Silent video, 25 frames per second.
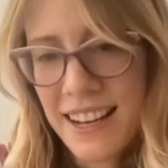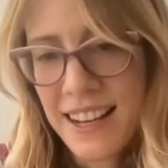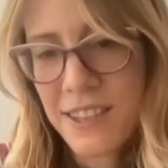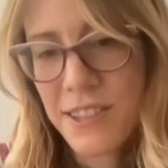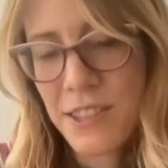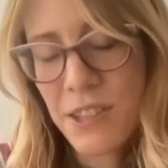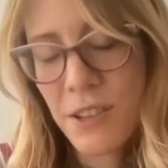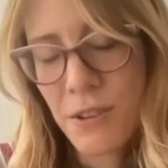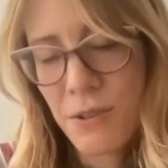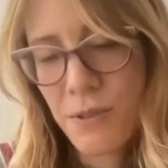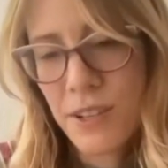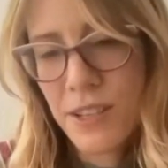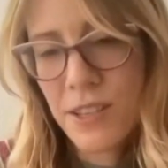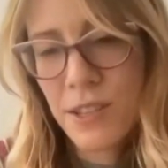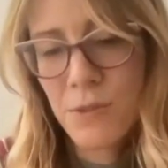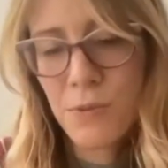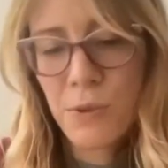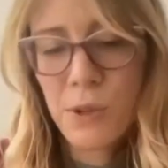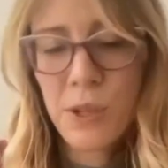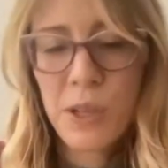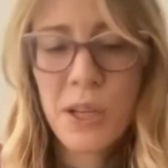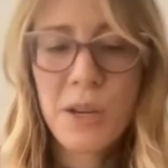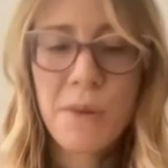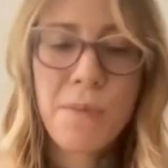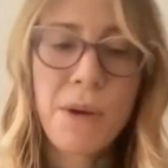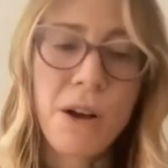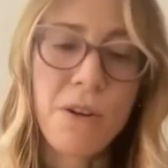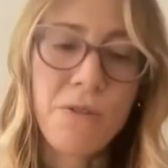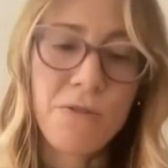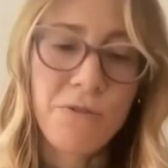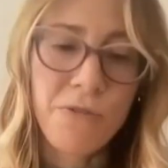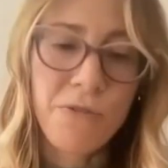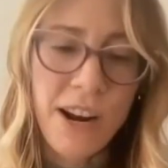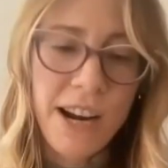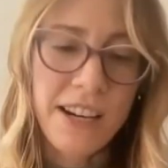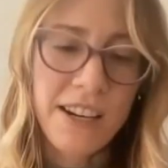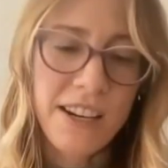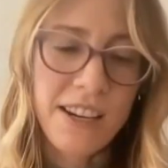And so it's really about
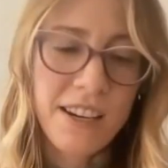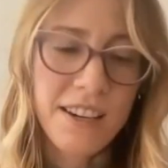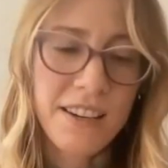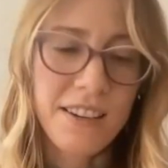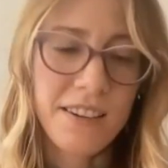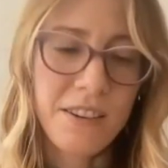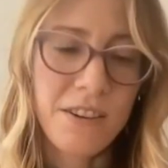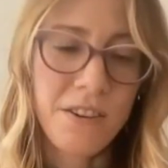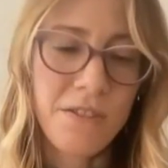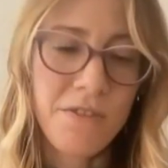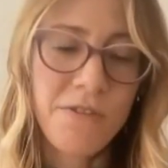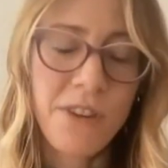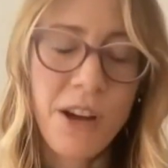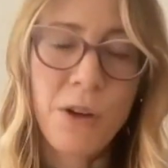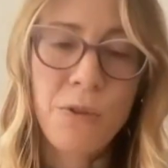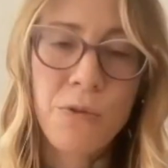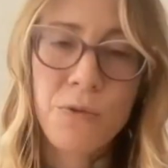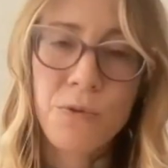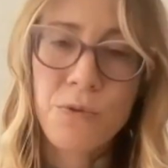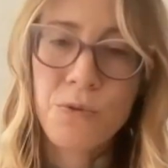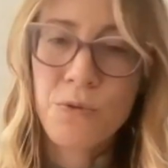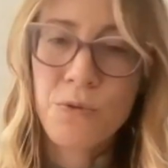finding your found